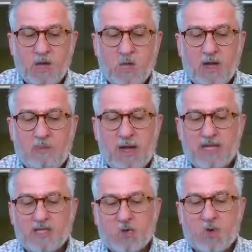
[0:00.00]
One of
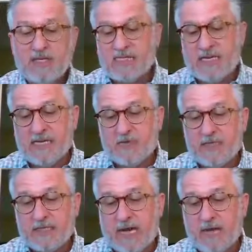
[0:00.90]
my joys in
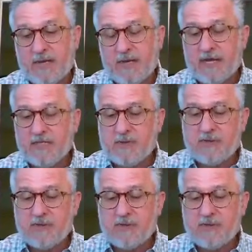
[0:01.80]
retirement has